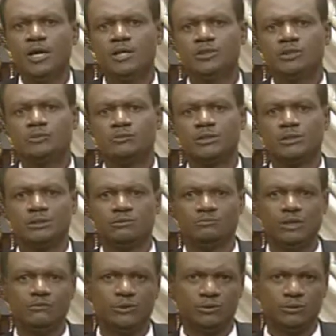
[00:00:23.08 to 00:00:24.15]
generated
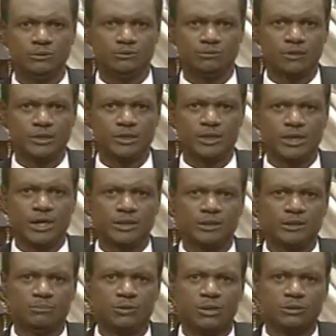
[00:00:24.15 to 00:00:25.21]
revenue, which he
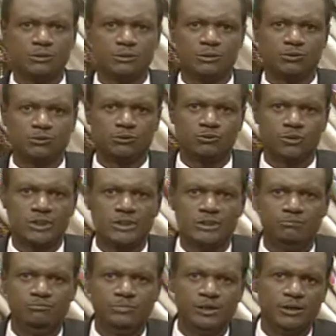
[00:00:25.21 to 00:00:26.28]
added amount to 20
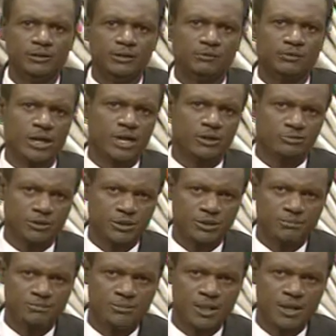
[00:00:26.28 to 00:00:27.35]
billion naira
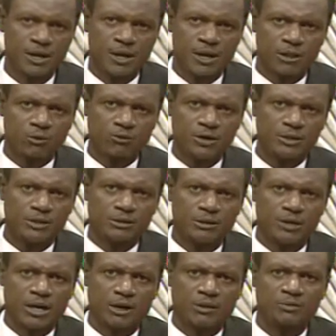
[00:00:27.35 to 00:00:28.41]
annually. The
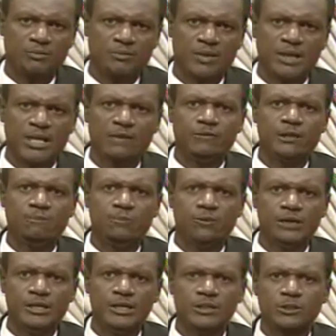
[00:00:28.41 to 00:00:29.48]
question now, if the
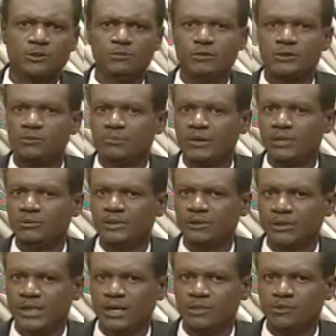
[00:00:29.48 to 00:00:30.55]
police, who is paid
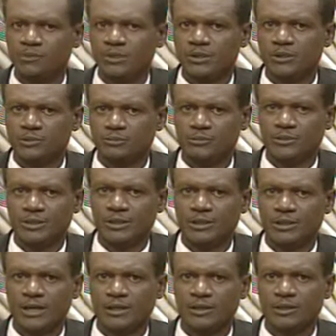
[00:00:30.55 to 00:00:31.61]
with taxpayers'
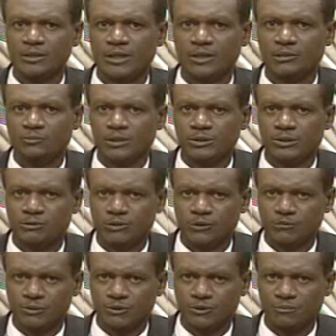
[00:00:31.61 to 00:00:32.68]
money and is saddled with the
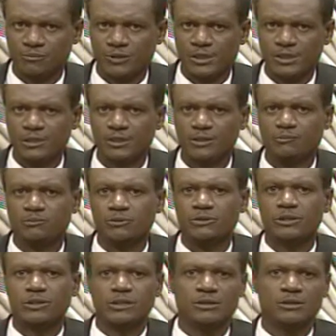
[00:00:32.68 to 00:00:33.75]
responsibility of
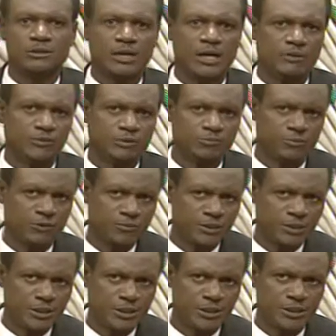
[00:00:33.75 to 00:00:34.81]
protecting lives and
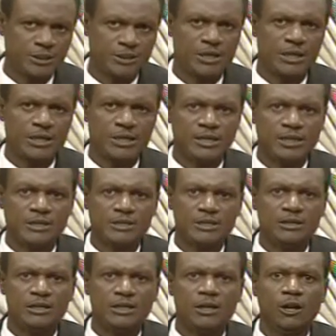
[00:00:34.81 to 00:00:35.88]
property, is
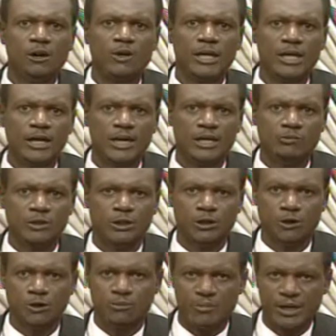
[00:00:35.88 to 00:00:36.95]
in a loggerhead with a
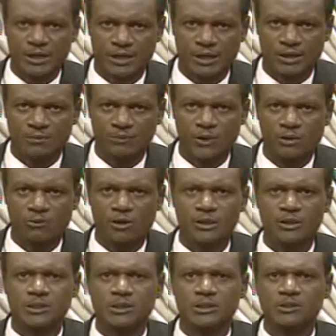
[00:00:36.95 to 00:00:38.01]
lawmaker, what
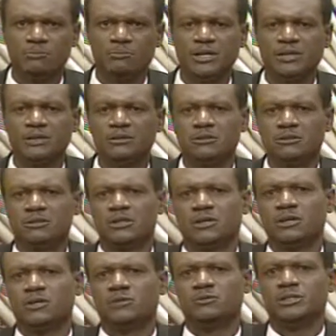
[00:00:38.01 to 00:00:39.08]
does this mean to
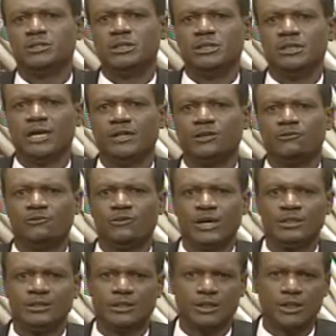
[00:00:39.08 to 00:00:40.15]
security and the
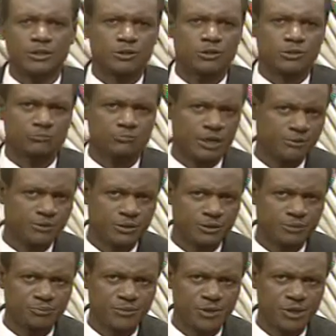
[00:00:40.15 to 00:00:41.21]
fight against
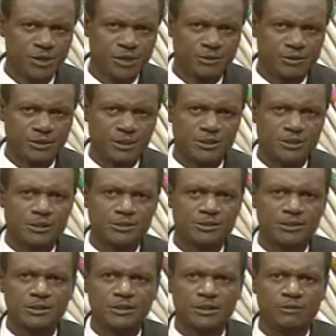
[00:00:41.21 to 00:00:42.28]
corruption? To discuss
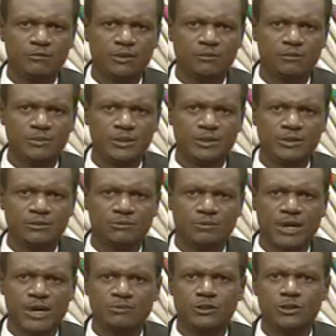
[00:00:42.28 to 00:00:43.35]
this development, we have in the